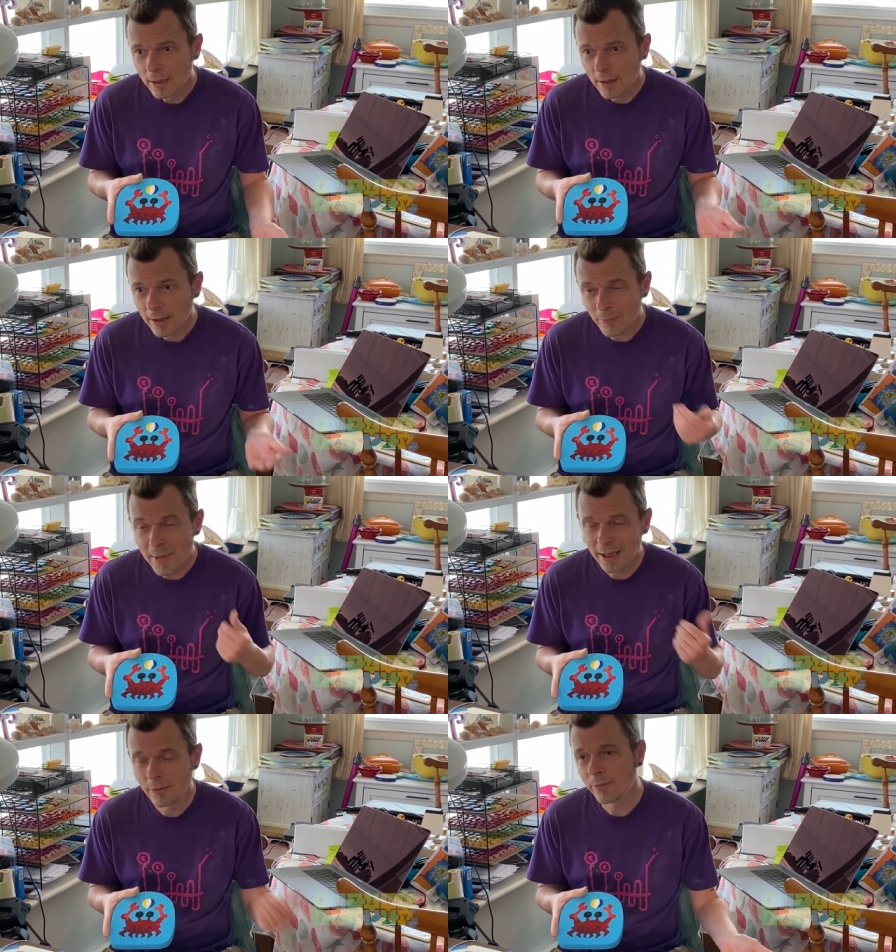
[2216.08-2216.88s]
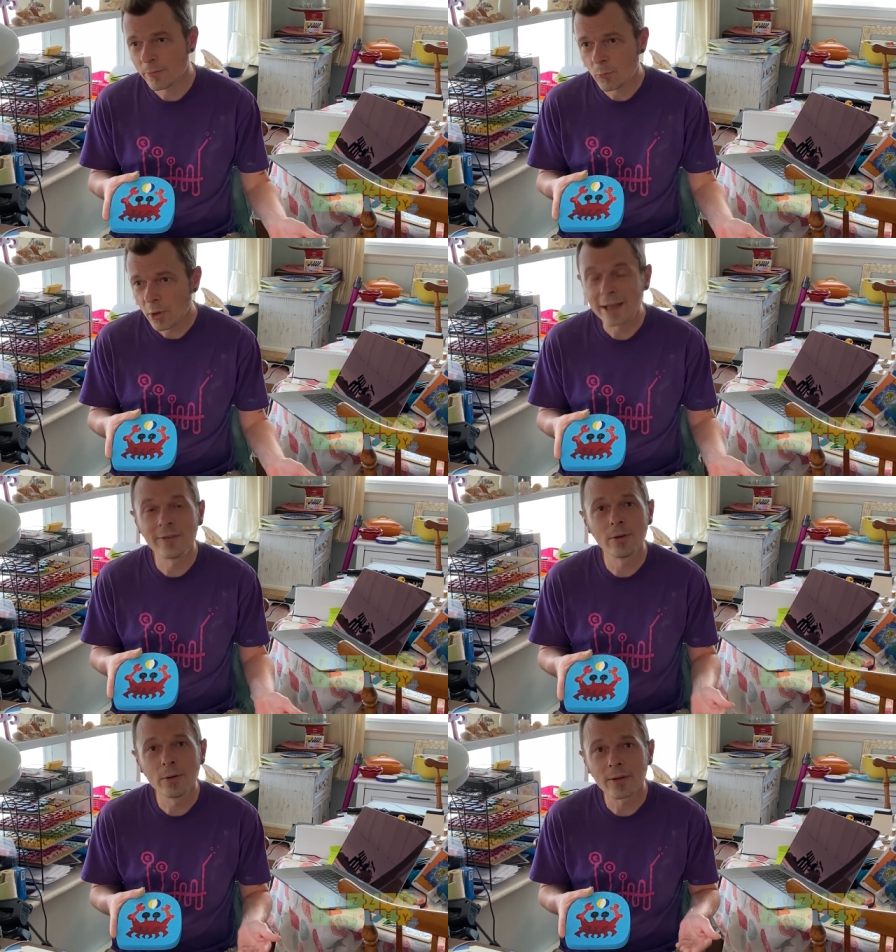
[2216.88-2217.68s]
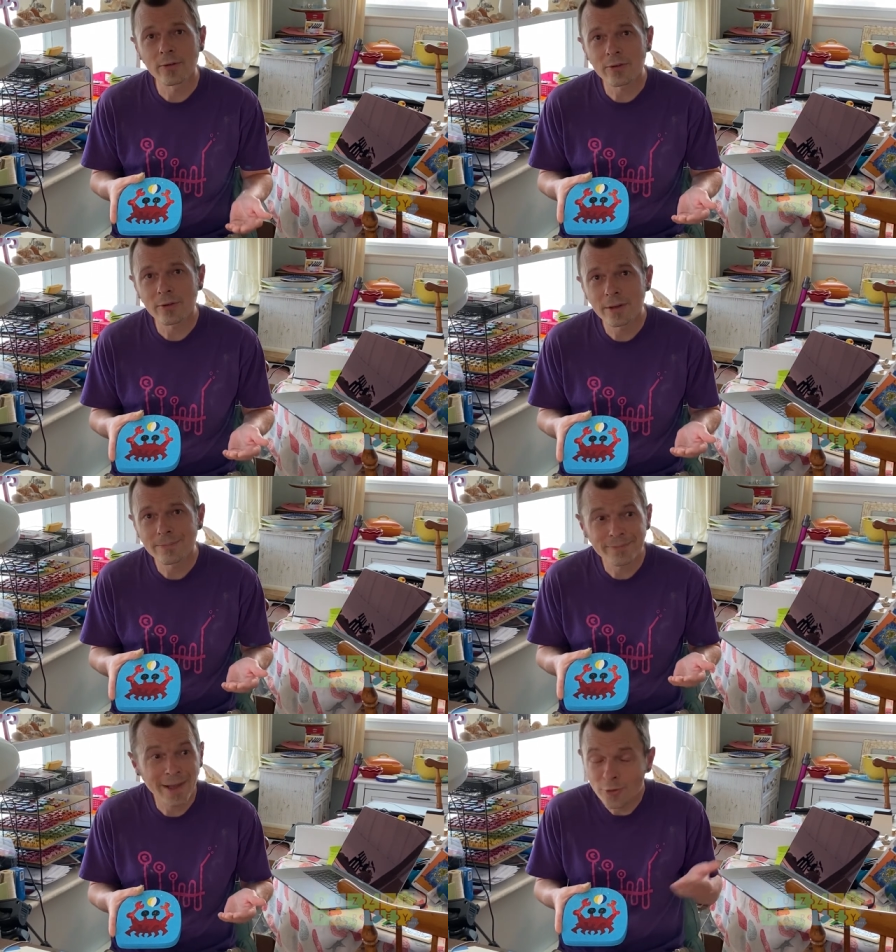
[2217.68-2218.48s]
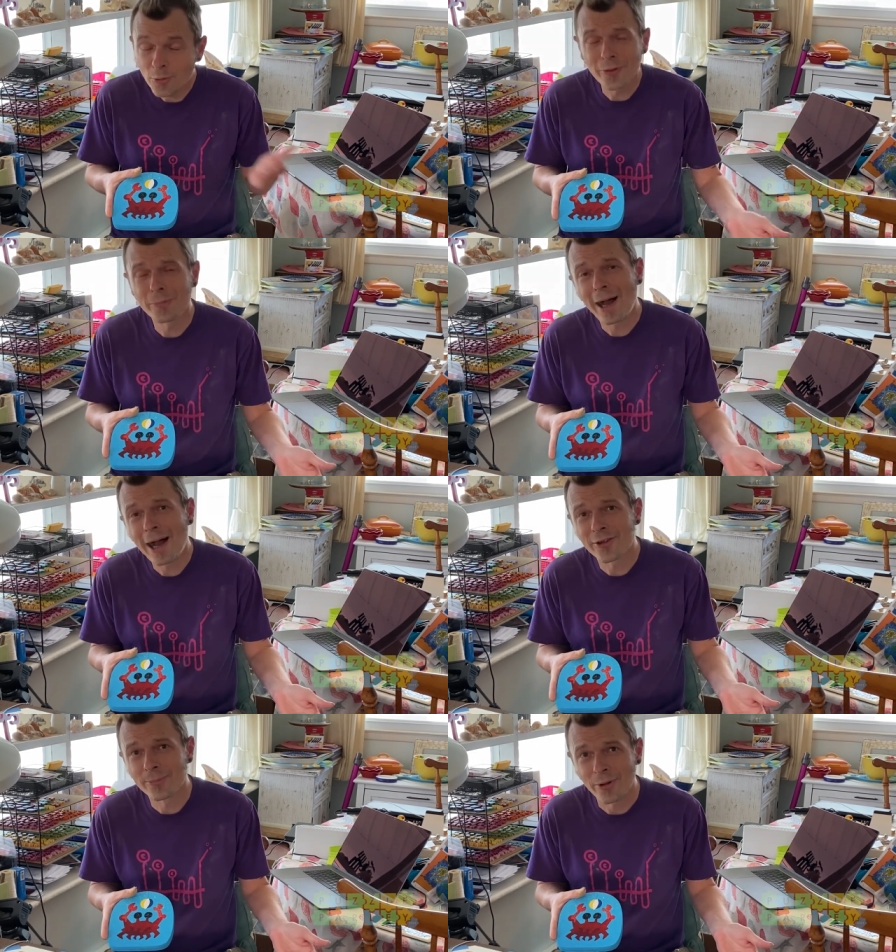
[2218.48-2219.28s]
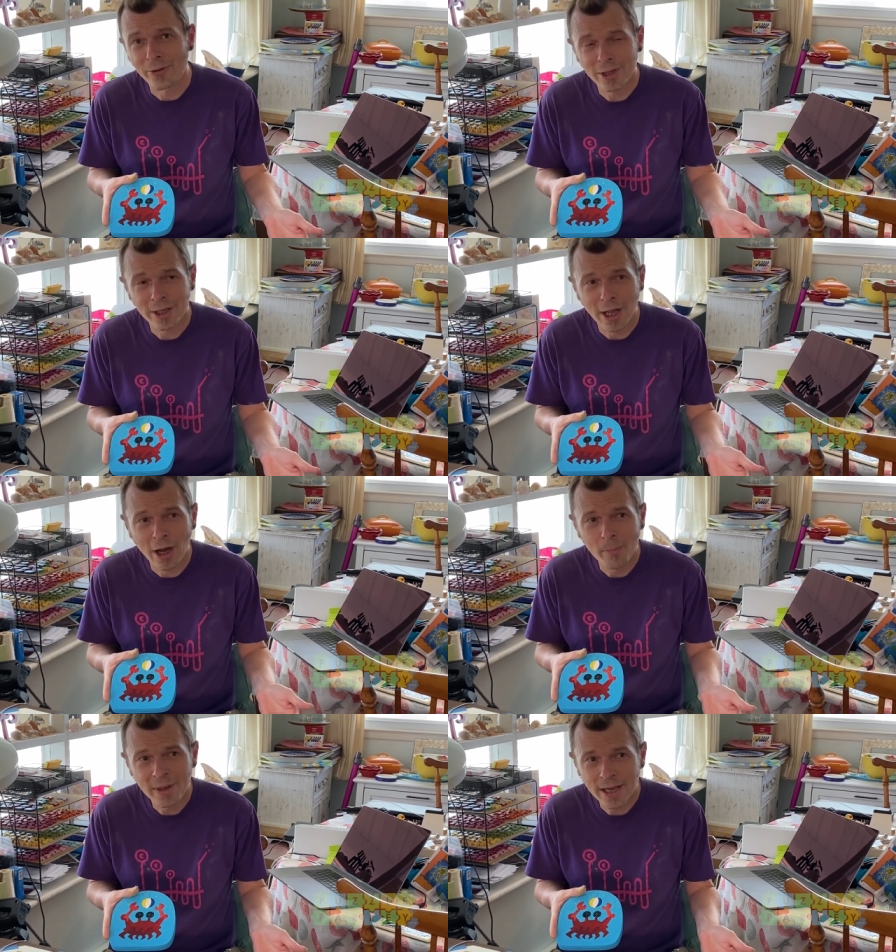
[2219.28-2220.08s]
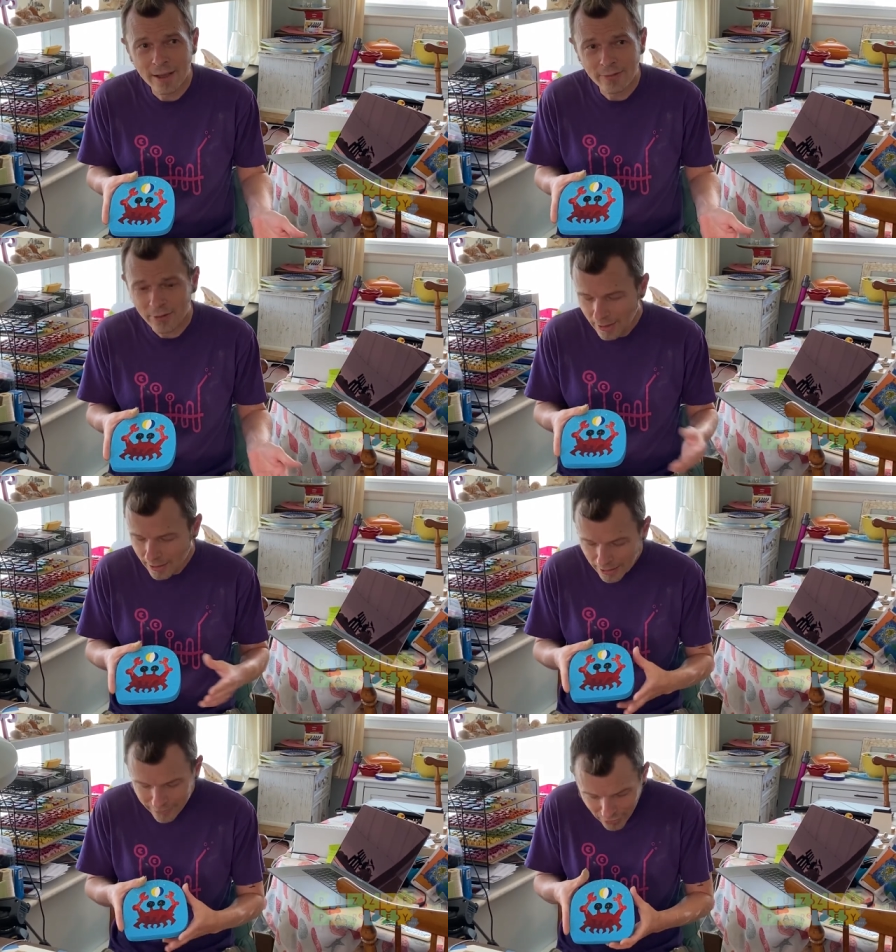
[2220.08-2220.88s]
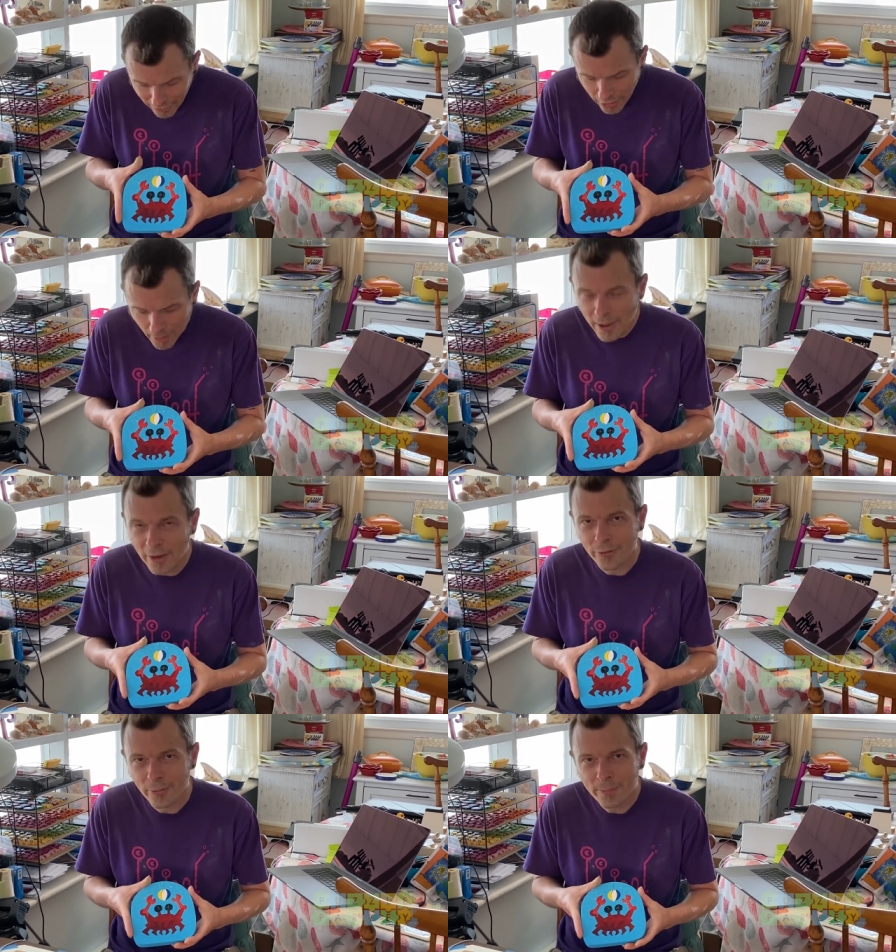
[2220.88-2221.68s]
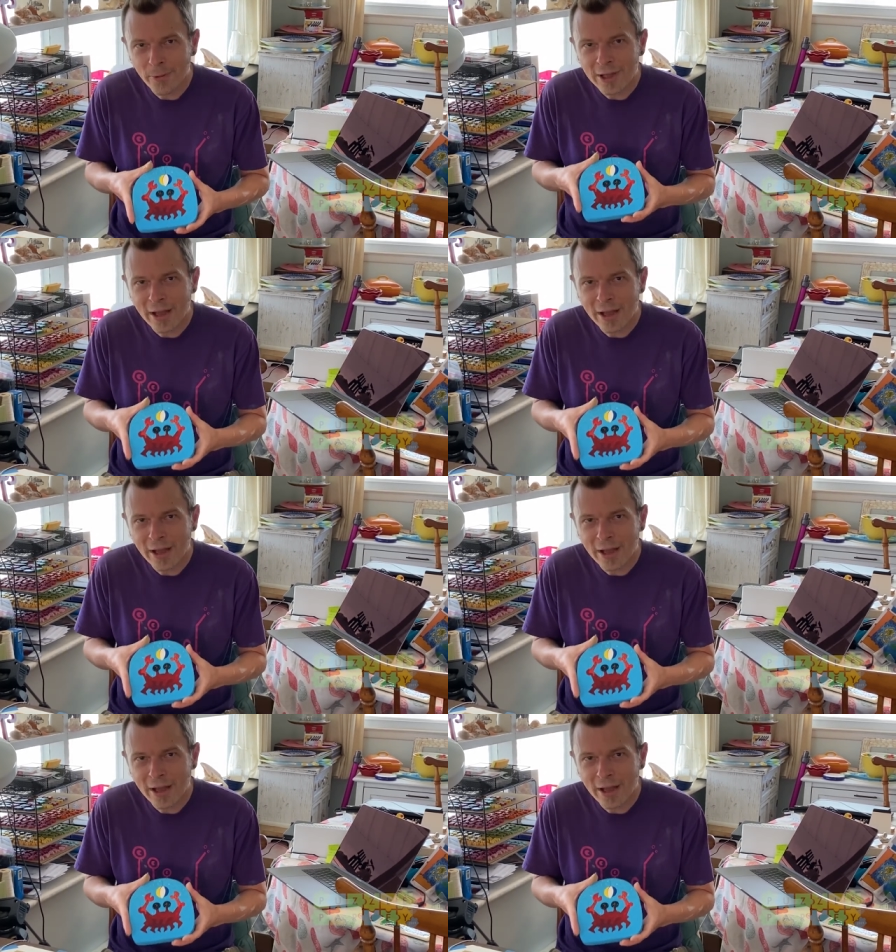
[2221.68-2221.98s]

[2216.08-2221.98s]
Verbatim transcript: into making what I do as as cool as possible, you know, because it's a jigsaw puzzle. We're supposed to